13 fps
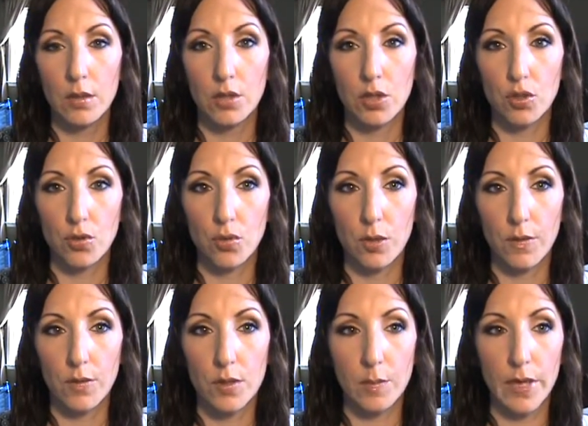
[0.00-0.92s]
to
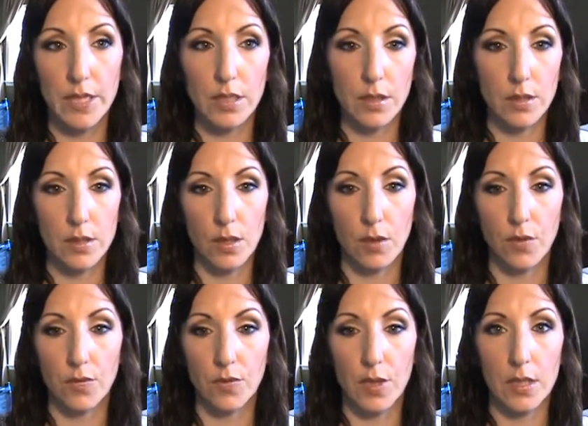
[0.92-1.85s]
give you some ideas
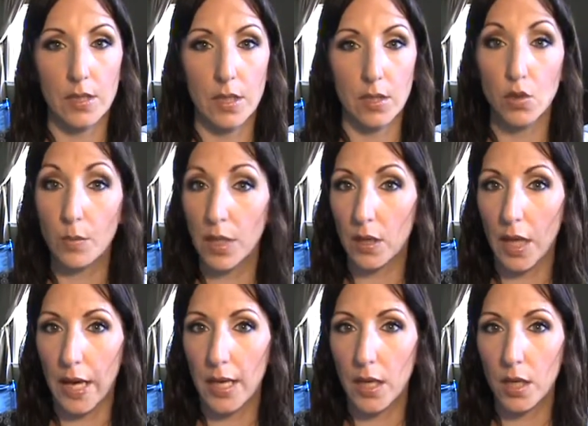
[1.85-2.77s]
of things that you may
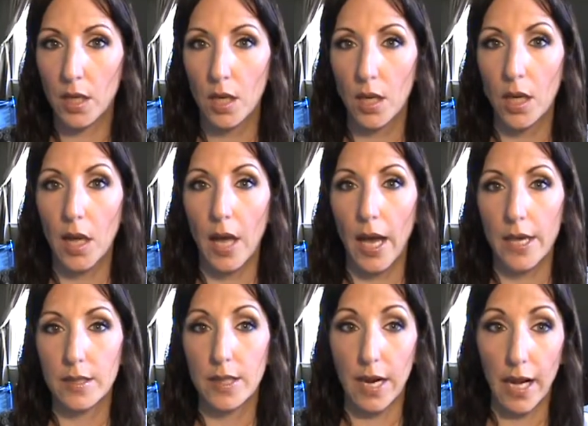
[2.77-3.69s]
like,
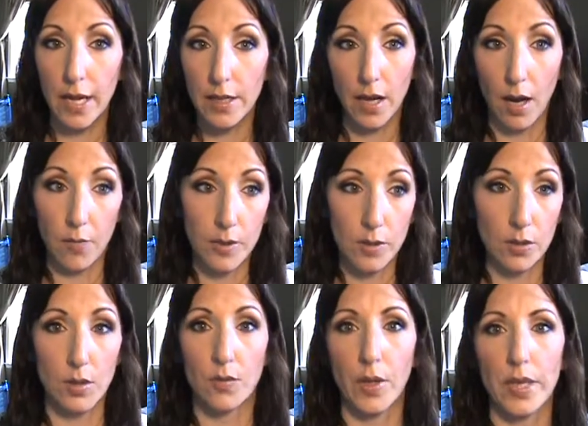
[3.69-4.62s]
that I
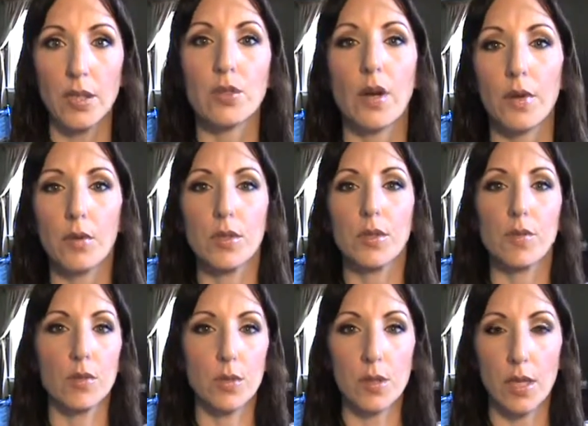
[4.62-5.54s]
obviously have liked, or I wouldn't have
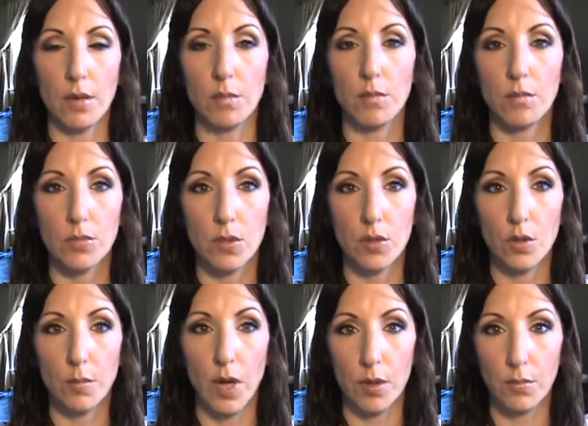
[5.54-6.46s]
used them to
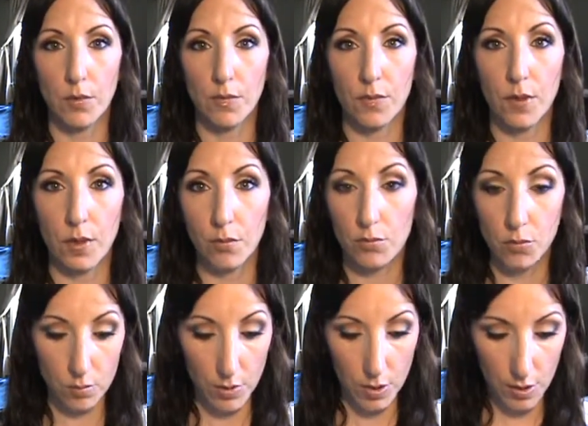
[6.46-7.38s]
the bottom of the
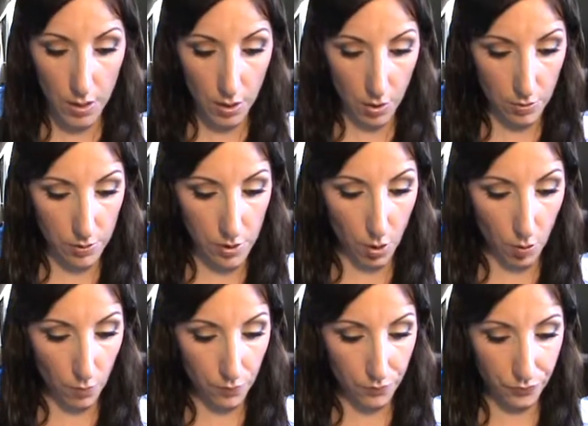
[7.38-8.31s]
container.
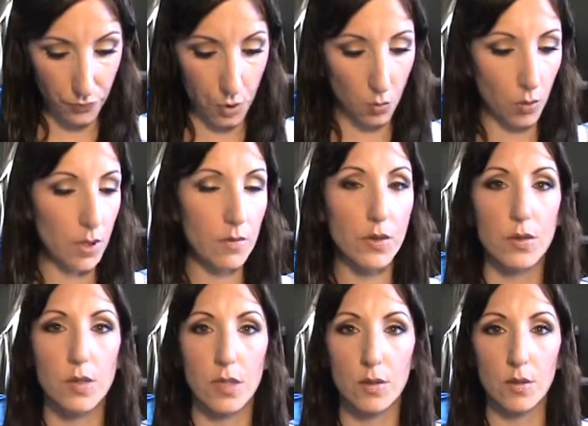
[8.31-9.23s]
So one of
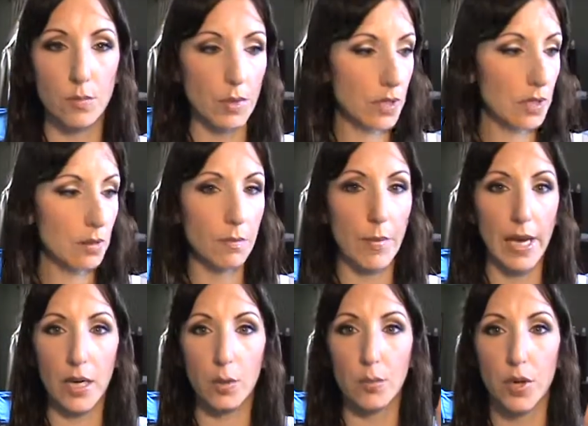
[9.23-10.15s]
those things would be
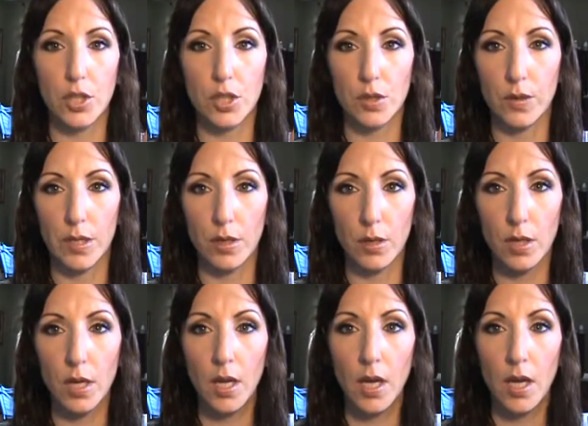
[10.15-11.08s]
MAC brush
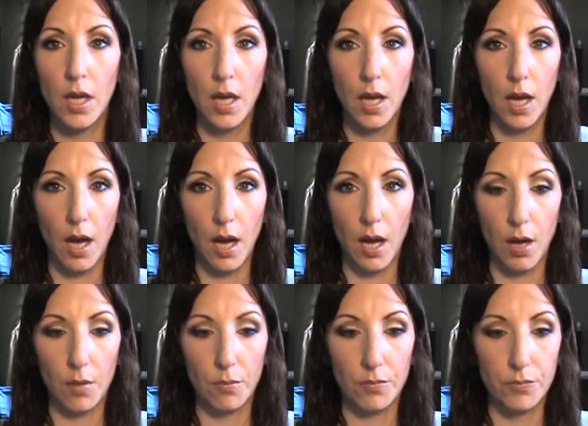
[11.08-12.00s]
cleaner.
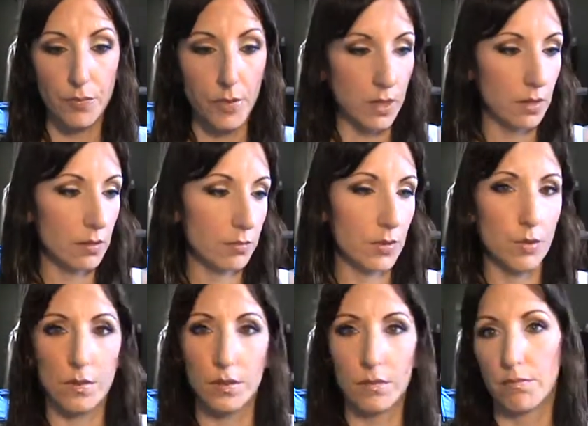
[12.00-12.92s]
Um, it, you
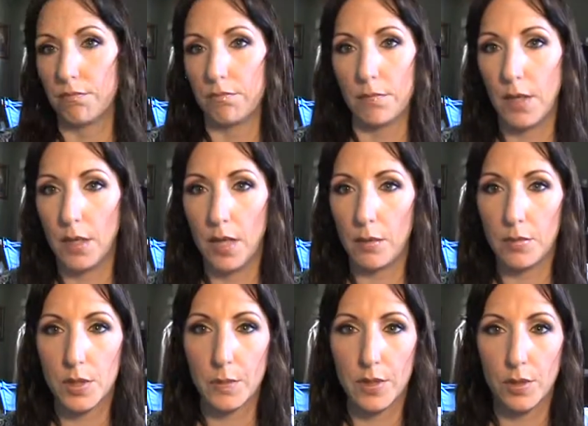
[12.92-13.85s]
know, the name
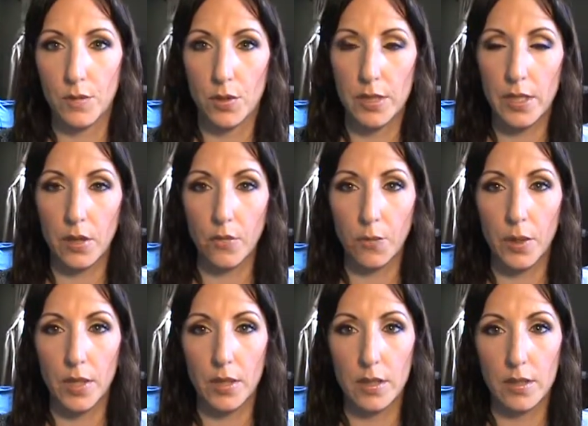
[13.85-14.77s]
speaks for itself,
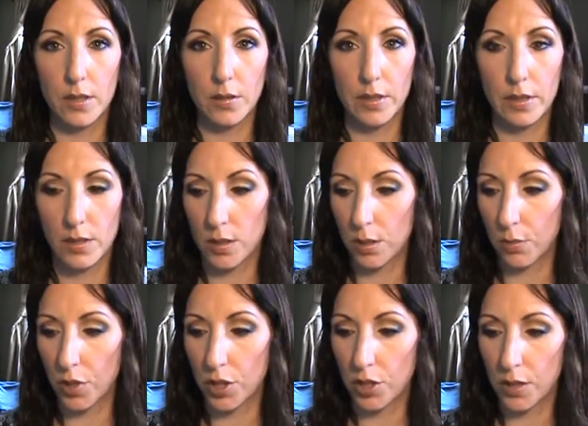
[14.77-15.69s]
but this cleans the
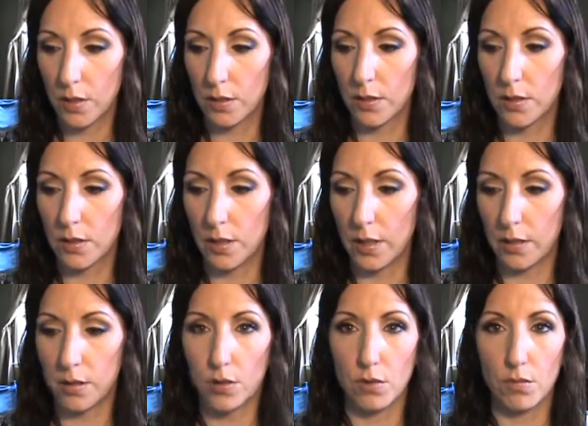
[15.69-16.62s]
brushes
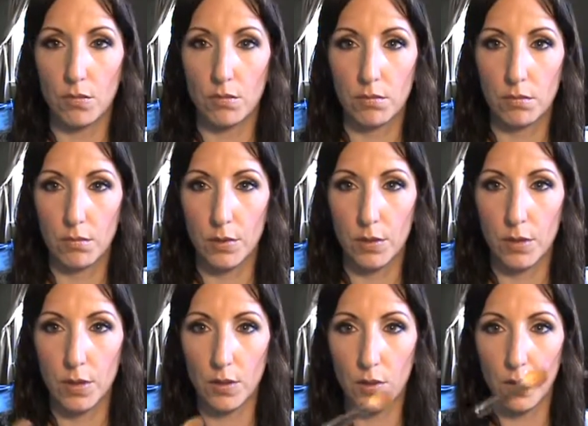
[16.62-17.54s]
as you,
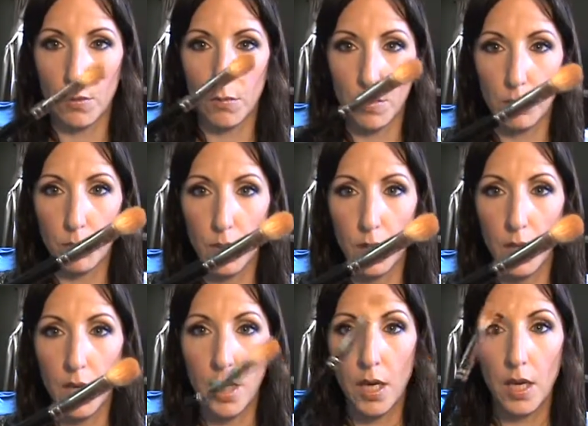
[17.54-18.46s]
here's a dirty one, but
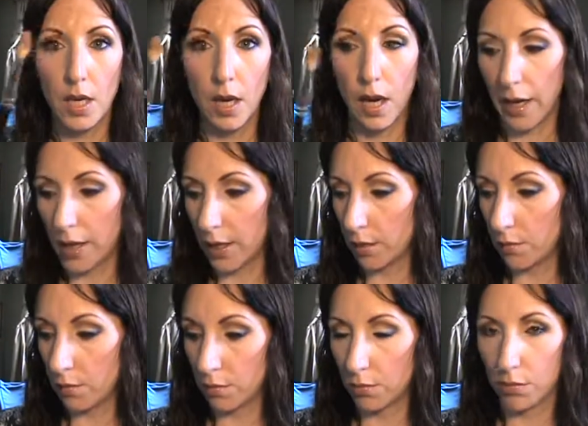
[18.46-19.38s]
I
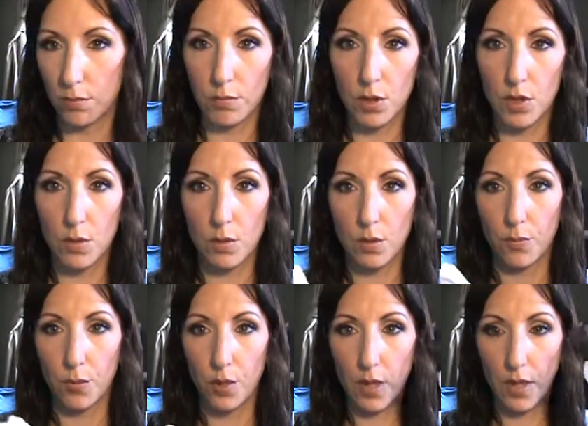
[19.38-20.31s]
just sort of
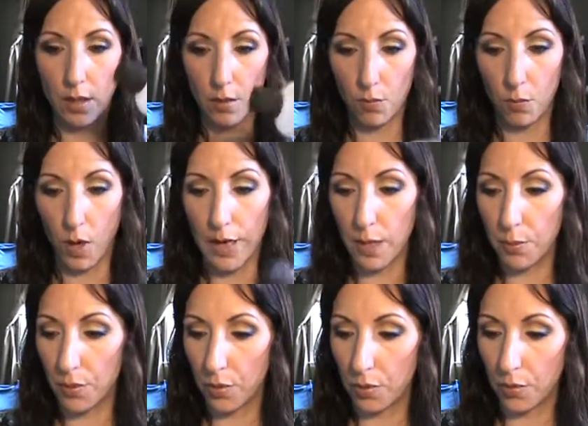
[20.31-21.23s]
put on a
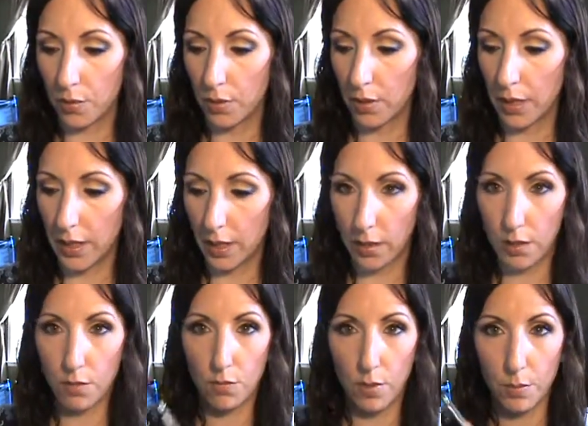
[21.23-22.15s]
wipe
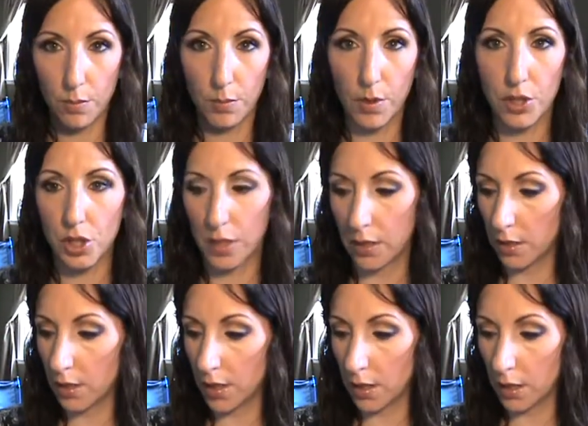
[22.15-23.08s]
and rub the brush
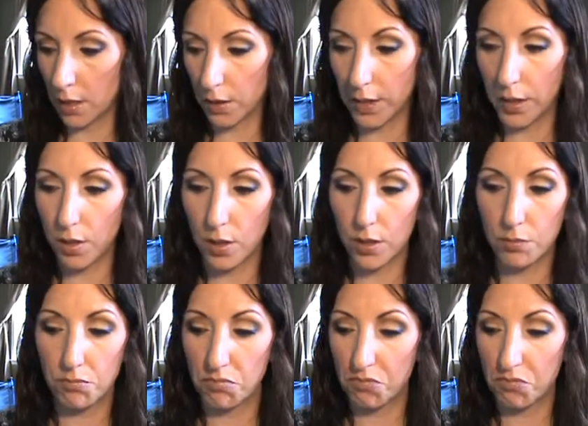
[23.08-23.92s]
in the cleaner,